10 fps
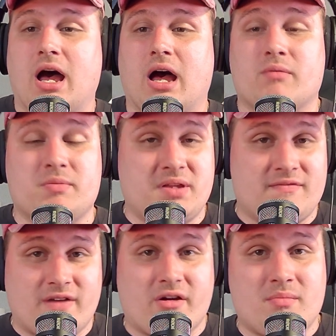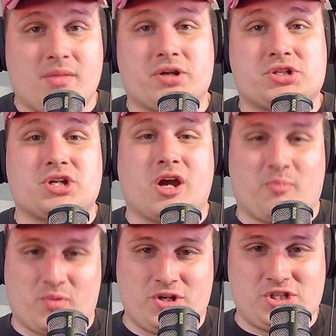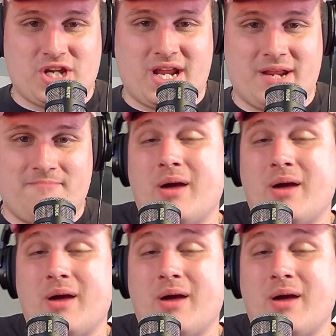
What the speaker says: would be very much appreciated.